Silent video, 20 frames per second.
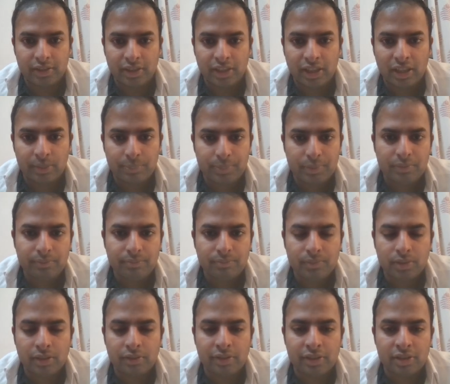didn't happen.
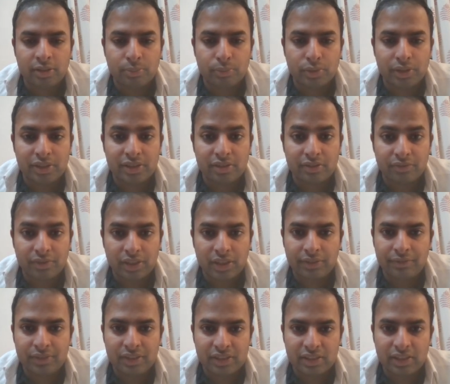Narendra Modi
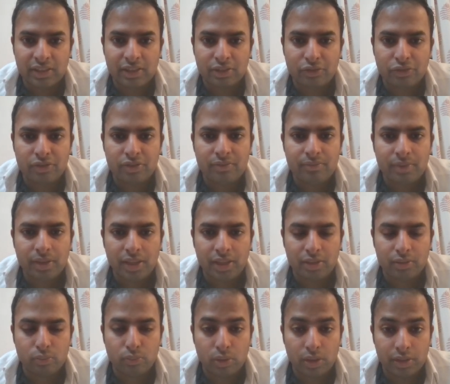survived this election
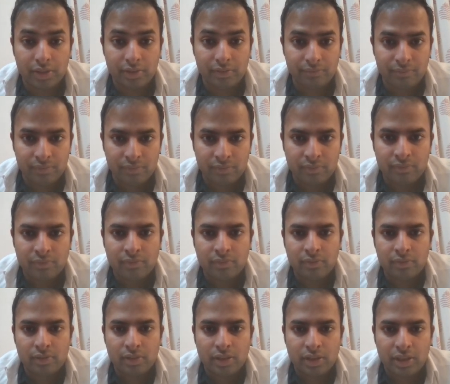and won
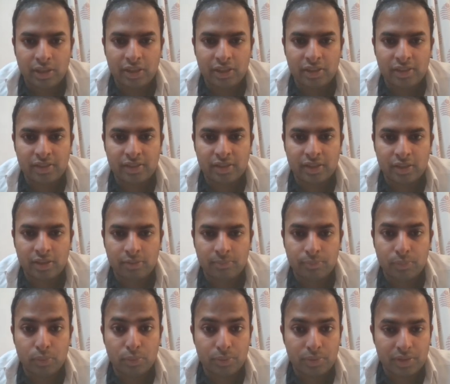his uh,
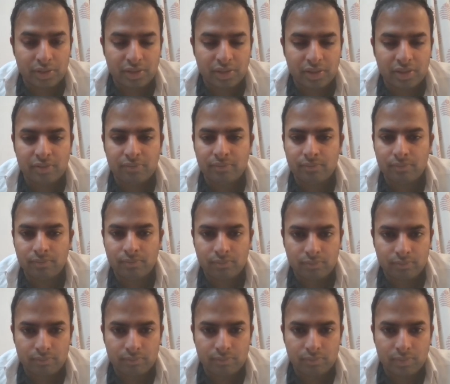most
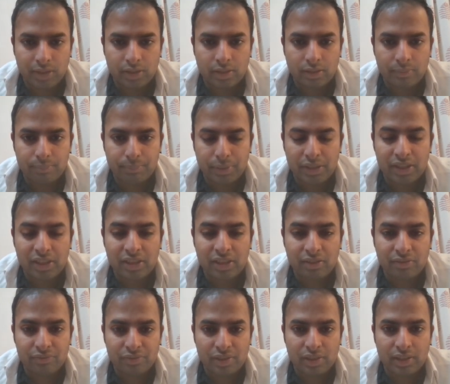
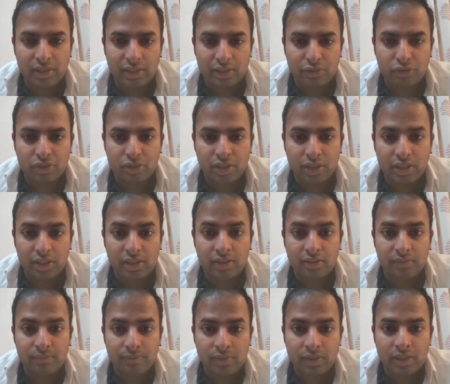competitive election
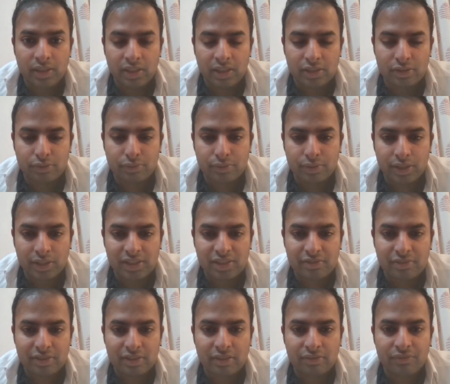in his own
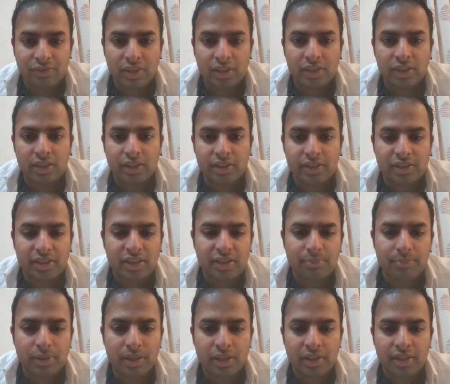district of
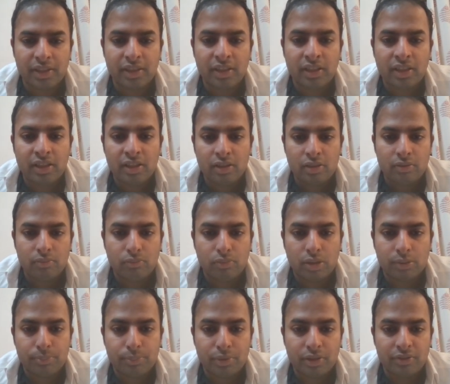Varanasi by
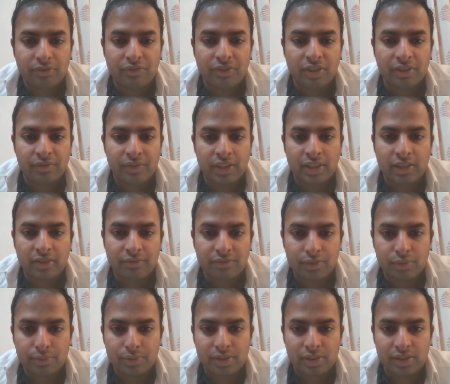one point five lakh
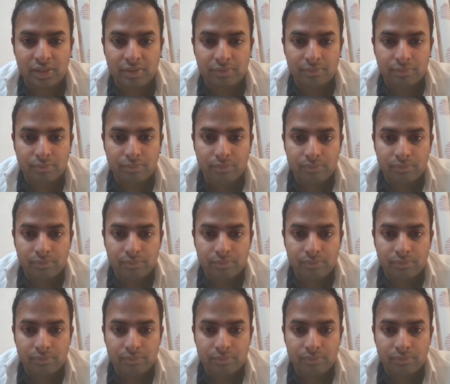votes.